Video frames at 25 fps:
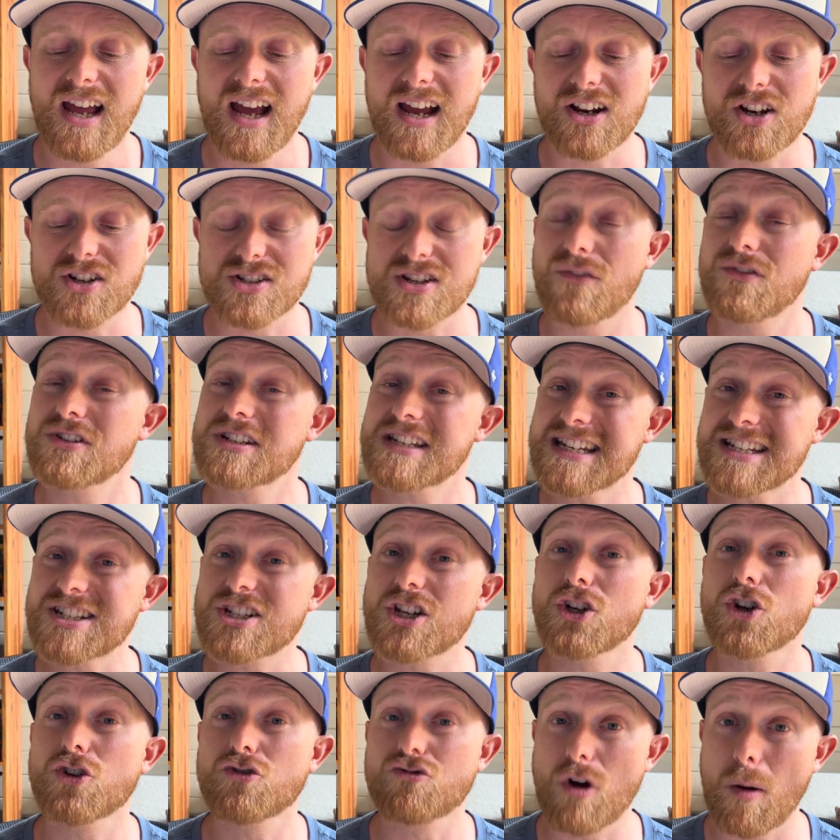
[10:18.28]
because obviously it's
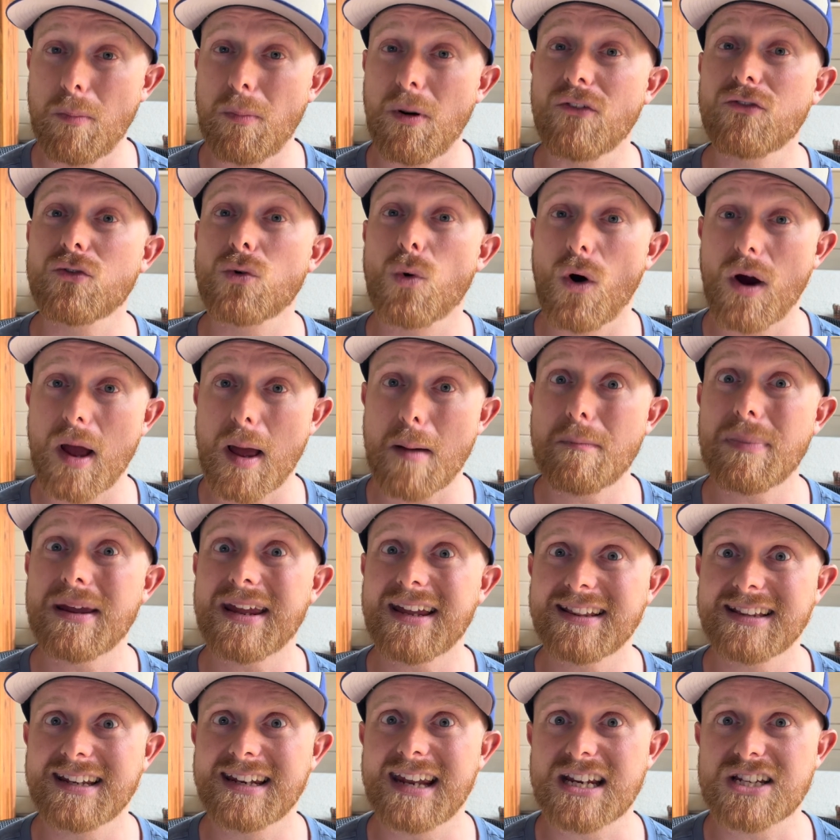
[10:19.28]
going to drop off quite a
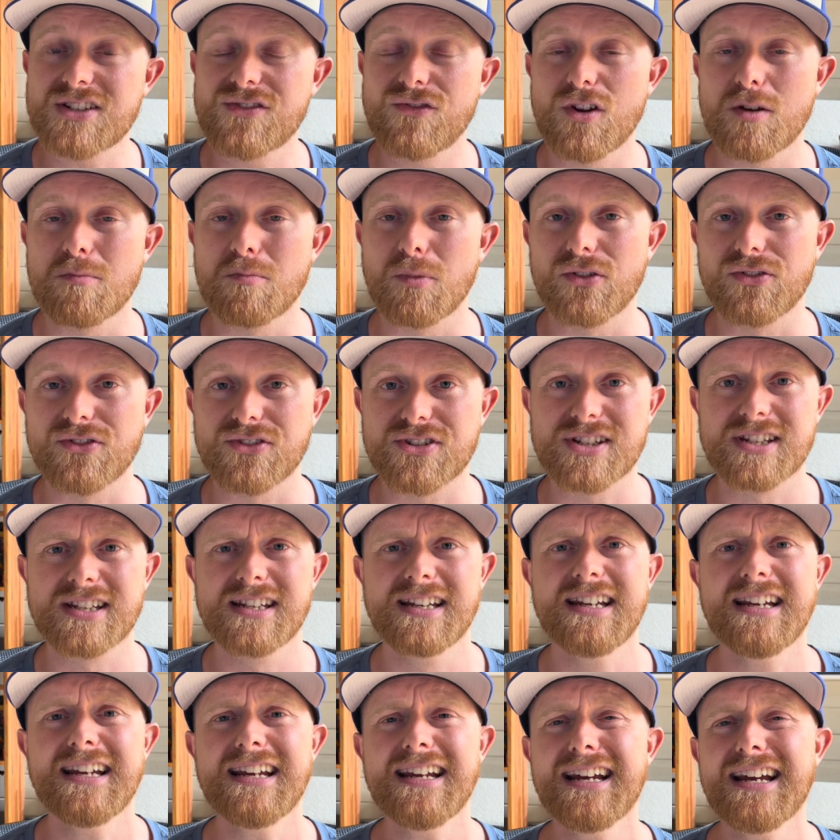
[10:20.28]
bit in the next few months.
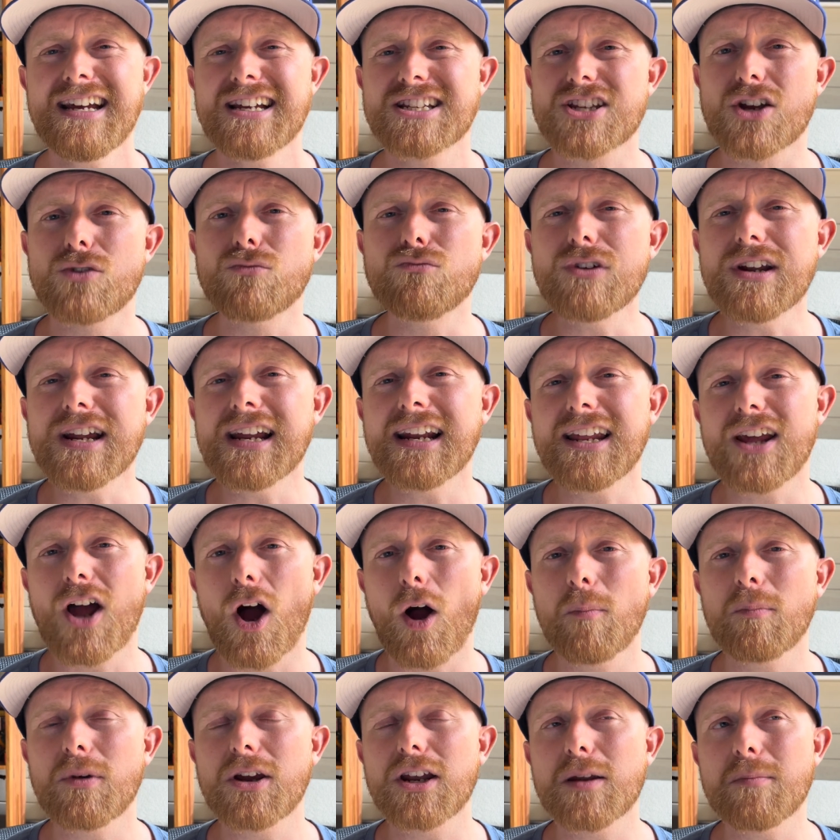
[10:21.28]
So really,
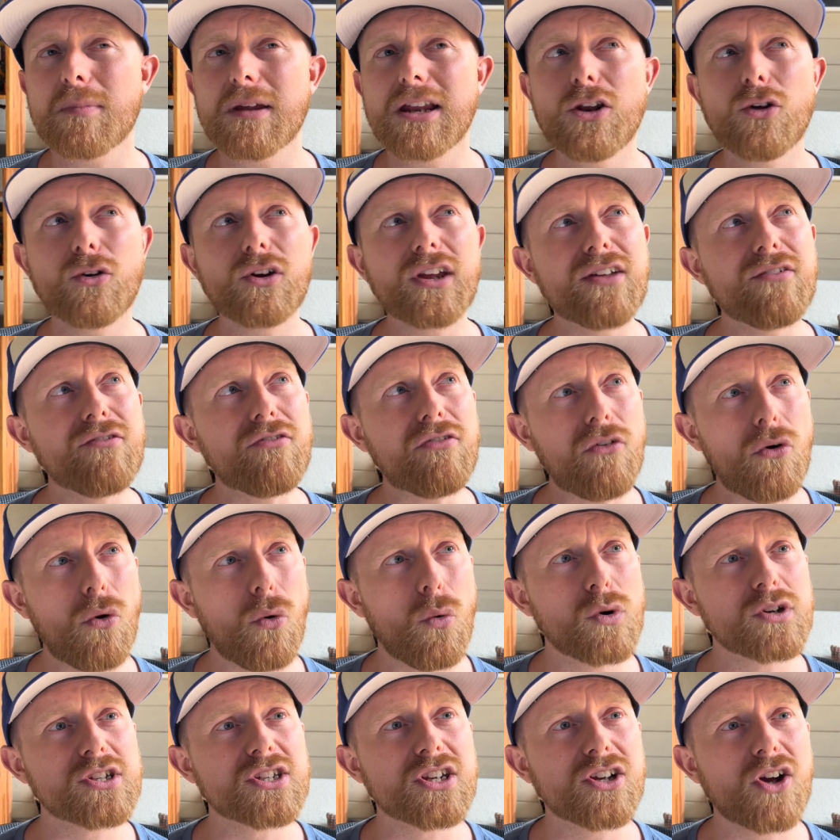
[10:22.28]
I'm going to be looking
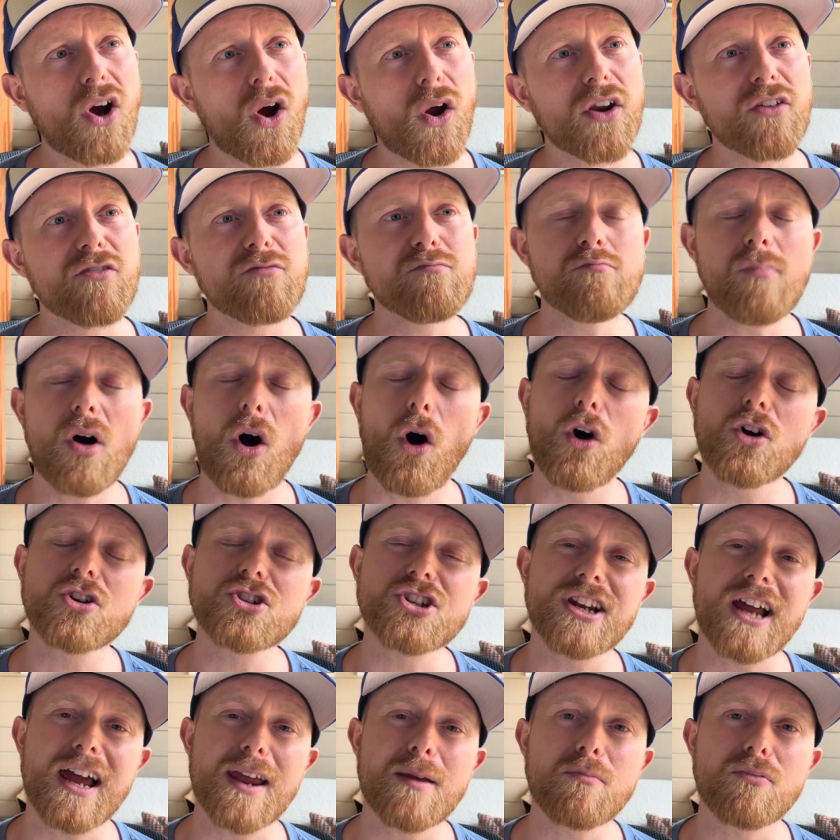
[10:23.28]
forward to kind of
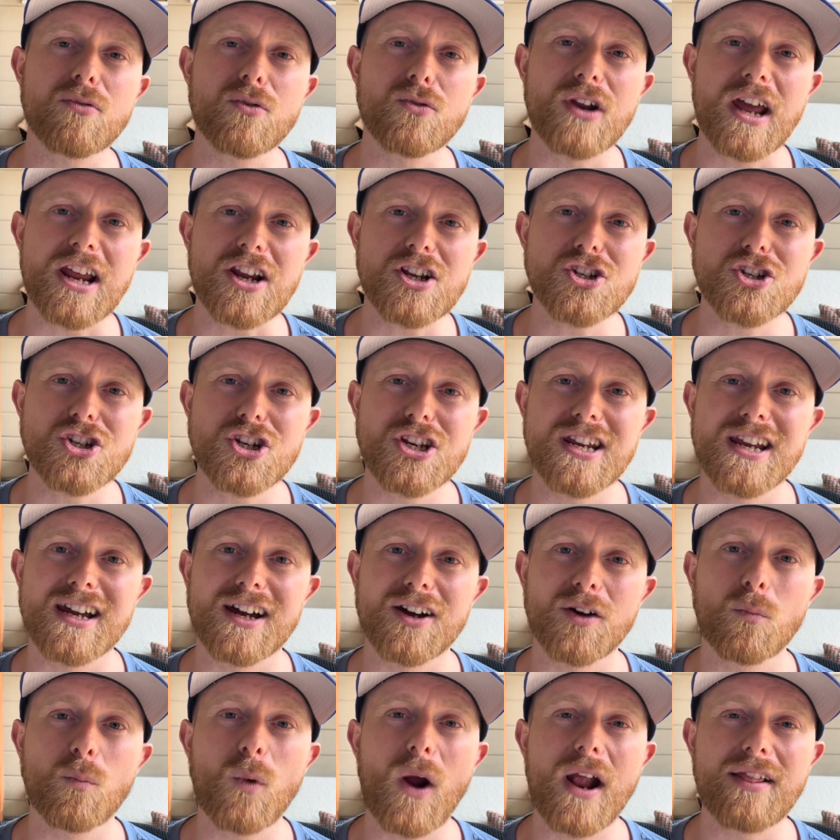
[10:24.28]
March and April next
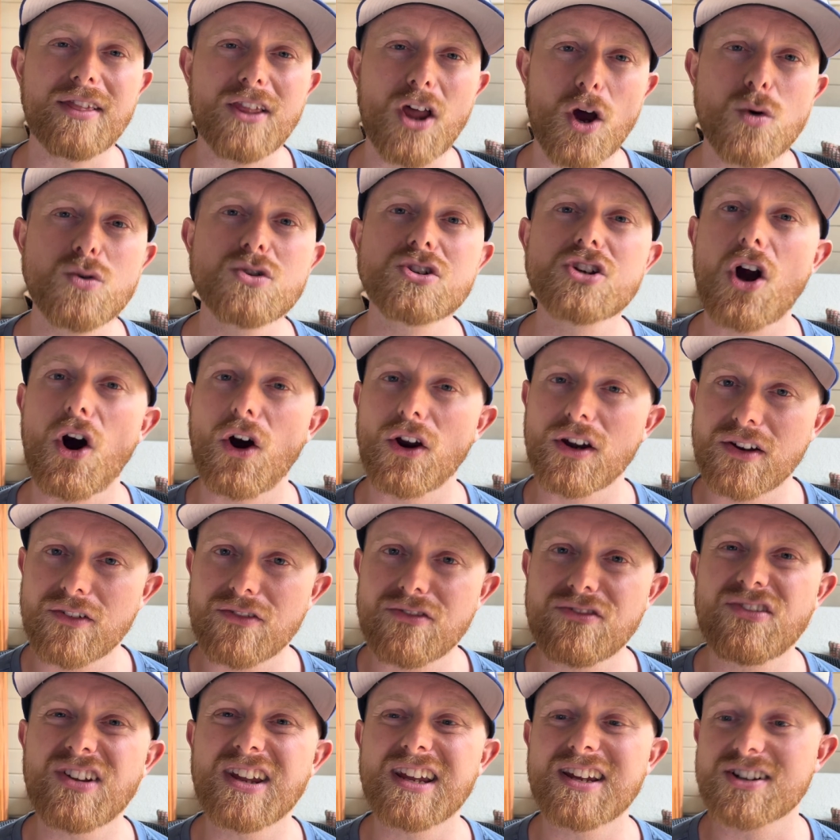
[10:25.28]
year when those kind of
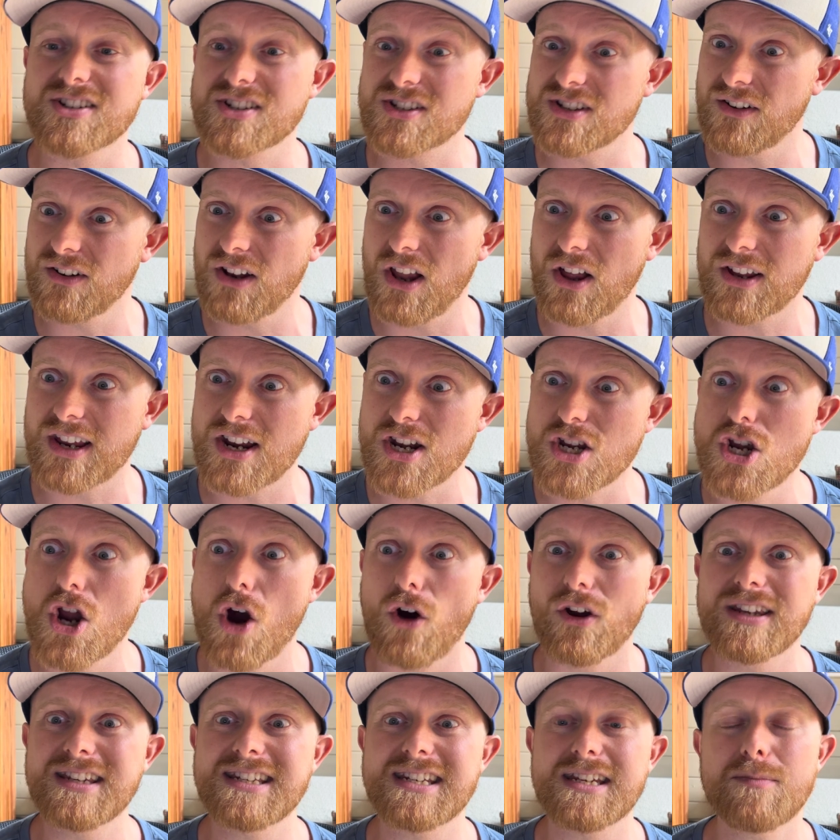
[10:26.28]
figures are like a
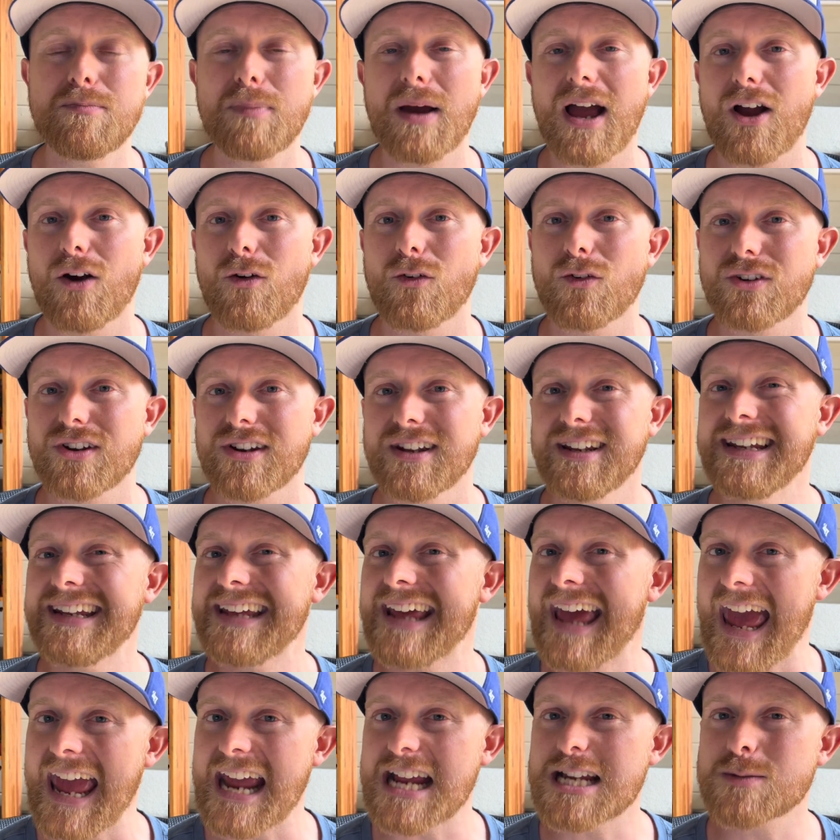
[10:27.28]
£90
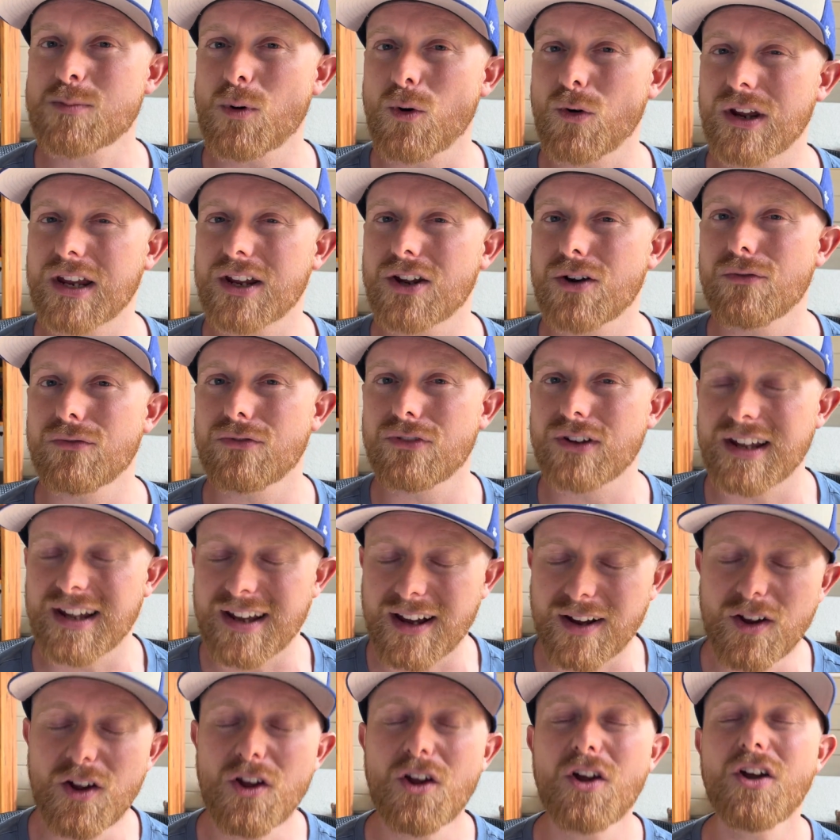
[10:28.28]
export income figure